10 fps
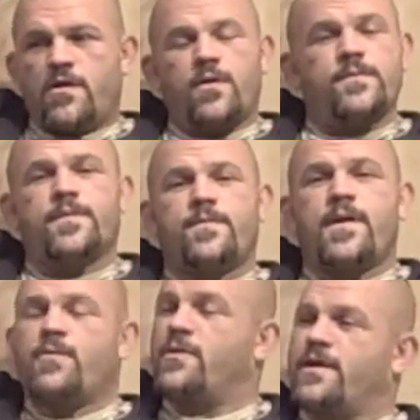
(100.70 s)
No, I'm
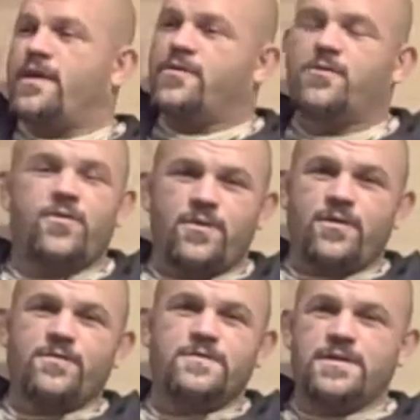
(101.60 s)
not one. I don't own
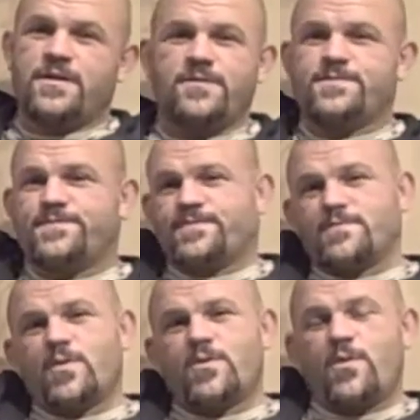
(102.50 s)
the UFC
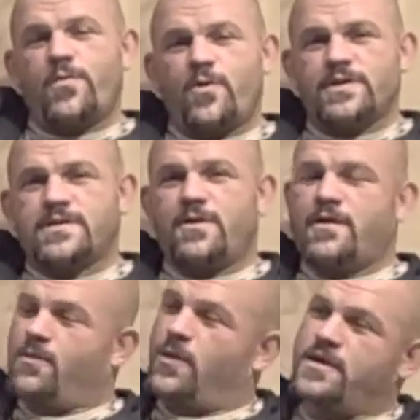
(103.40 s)
though. I'm doing points. I
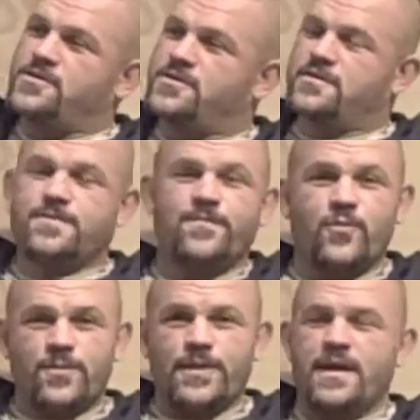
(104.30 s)
wish
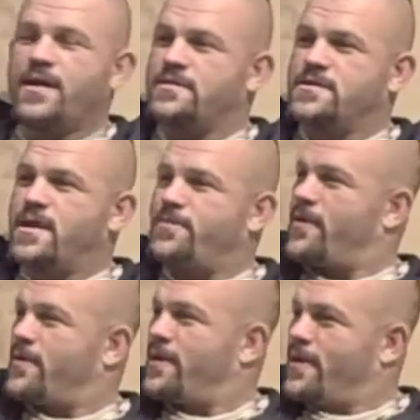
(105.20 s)
would be nice.
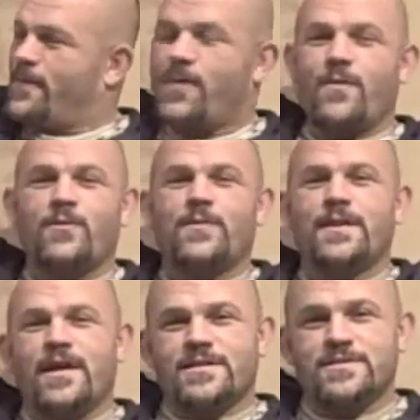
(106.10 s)
That would have
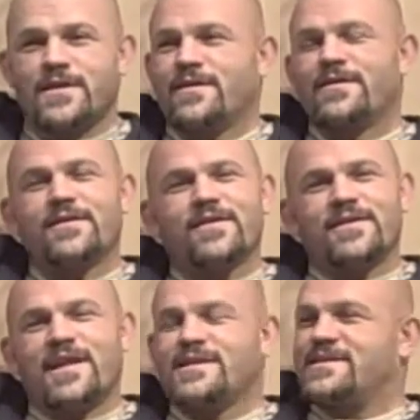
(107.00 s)
been a nice
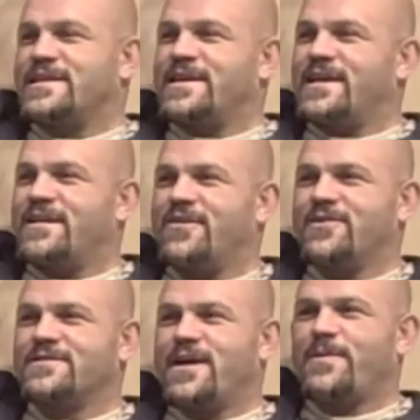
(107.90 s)
thing to get a
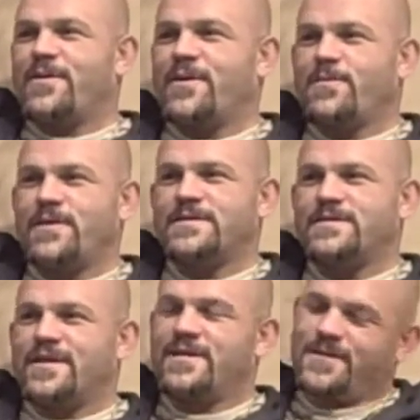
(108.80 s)
long time ago, but